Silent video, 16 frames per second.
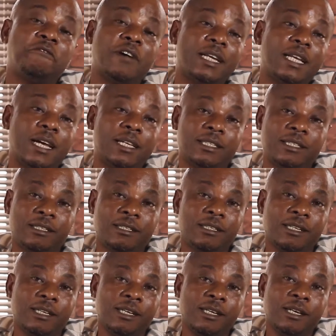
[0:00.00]

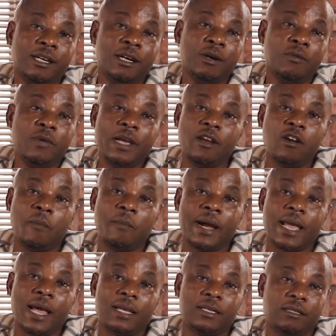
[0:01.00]
fathers were not
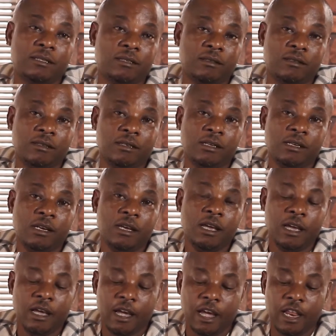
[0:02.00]
biased
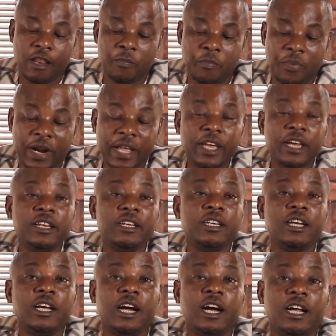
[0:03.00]
in bringing
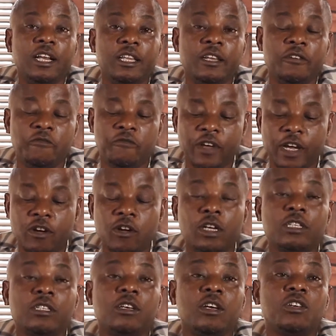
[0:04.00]
the
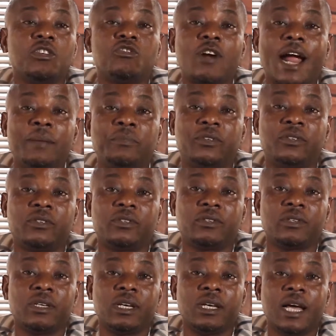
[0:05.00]
various
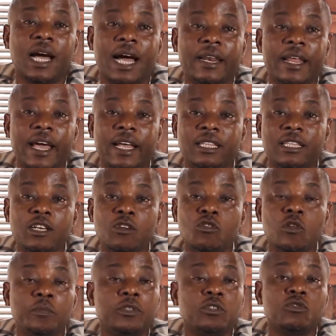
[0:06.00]
tribes and ethnic
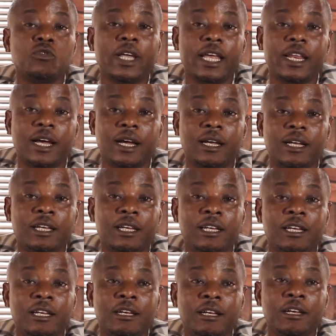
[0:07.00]
groups together
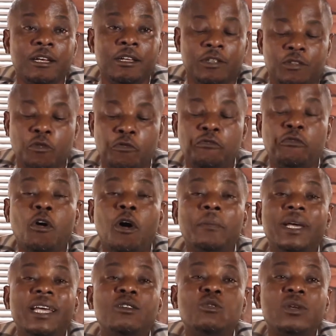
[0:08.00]
to form
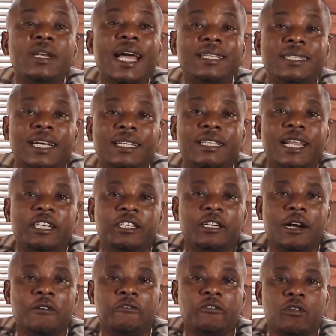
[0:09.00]
a united
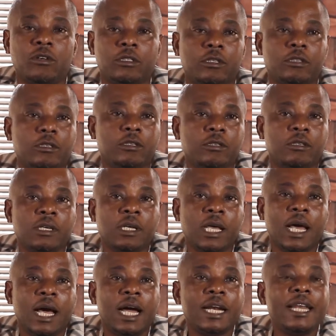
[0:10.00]
Nigerian front.
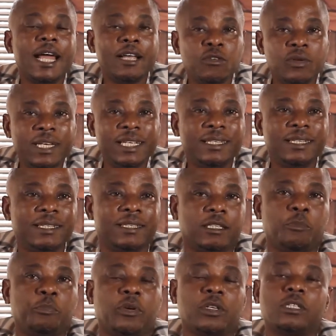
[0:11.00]
And that unity is
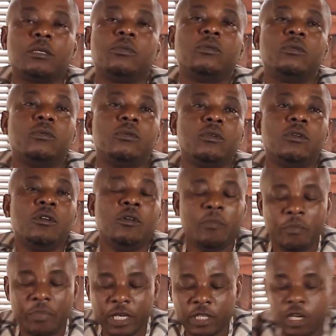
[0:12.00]
still possible,
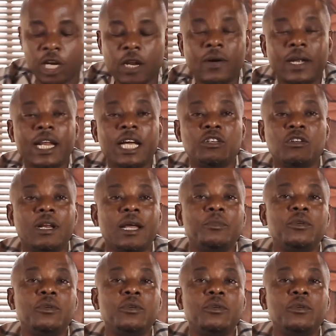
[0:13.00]
based on our national